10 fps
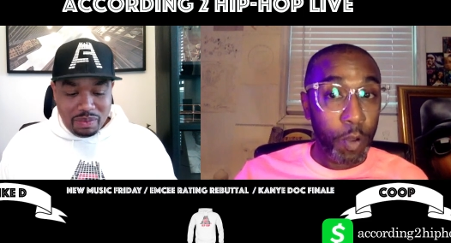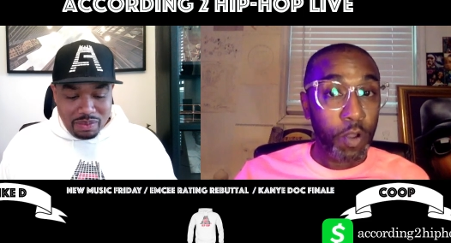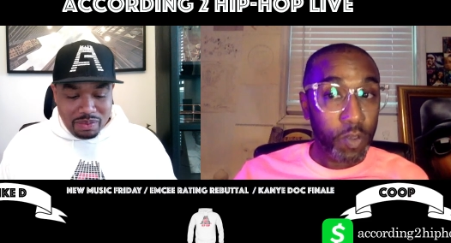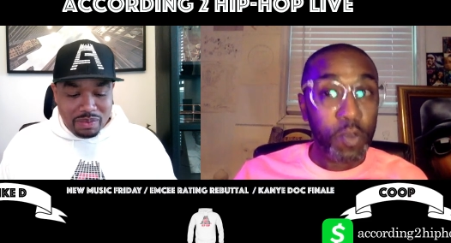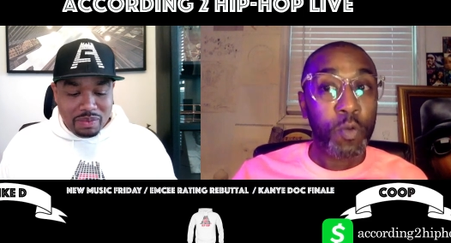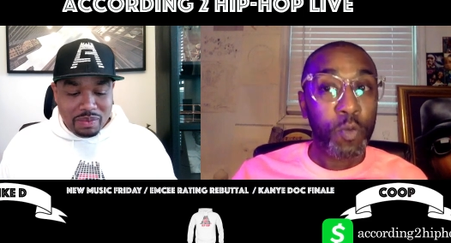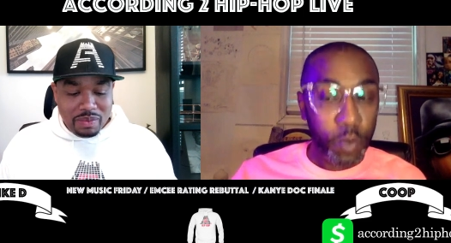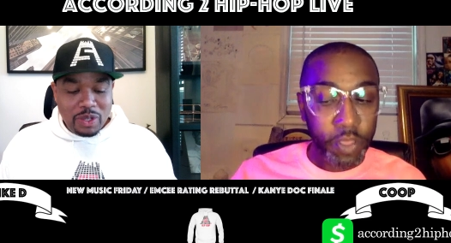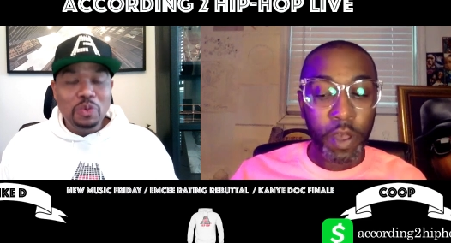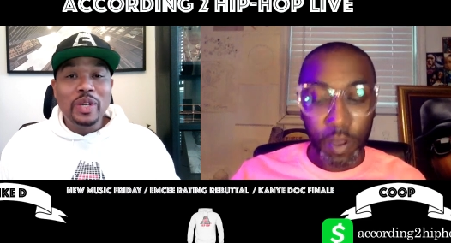Speaker 1: Hove Part
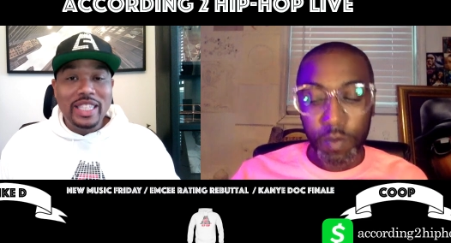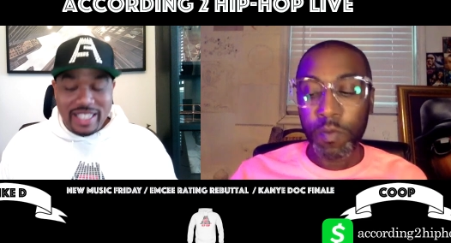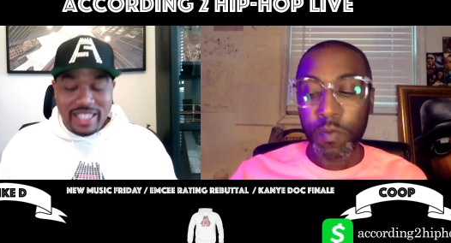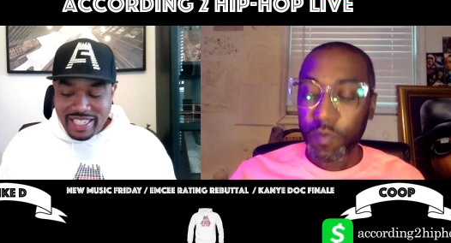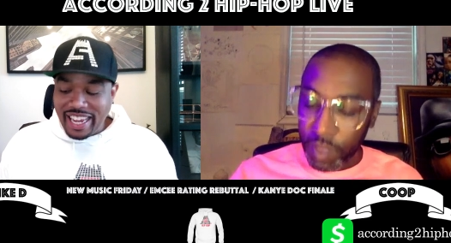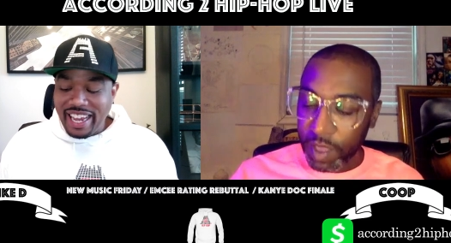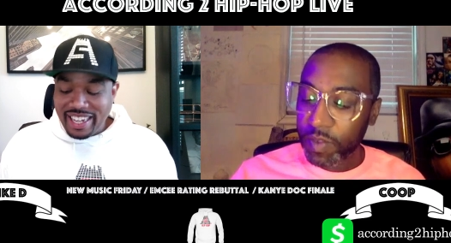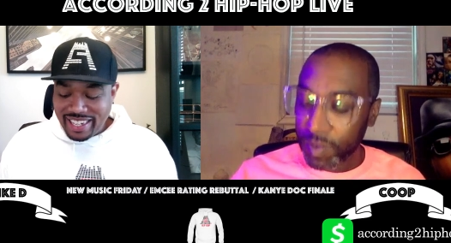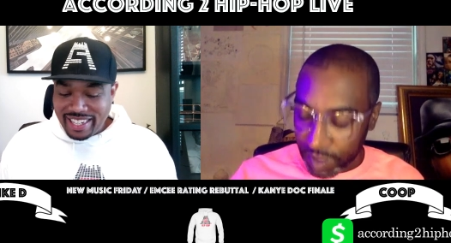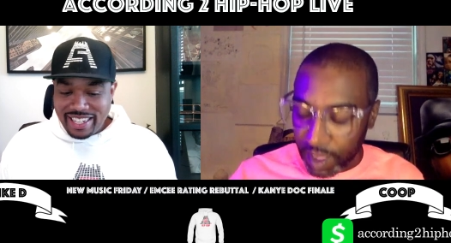Two with, with Hove. Jay.
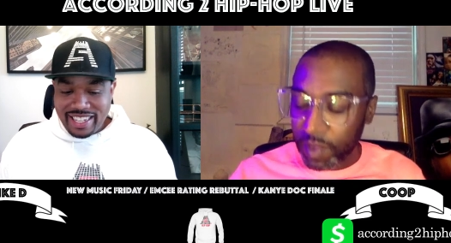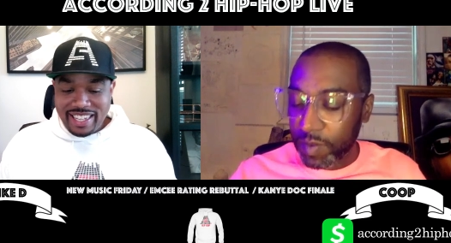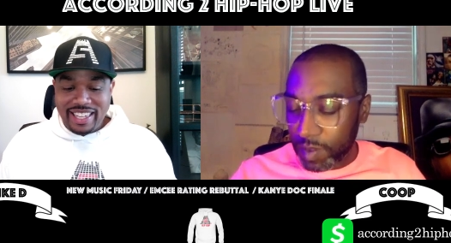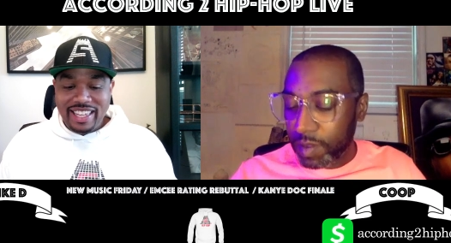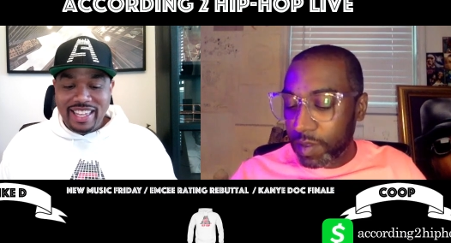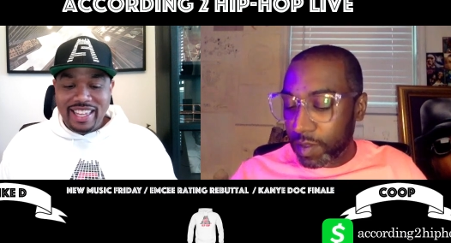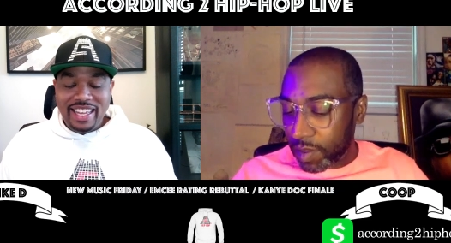Yeah. Yes.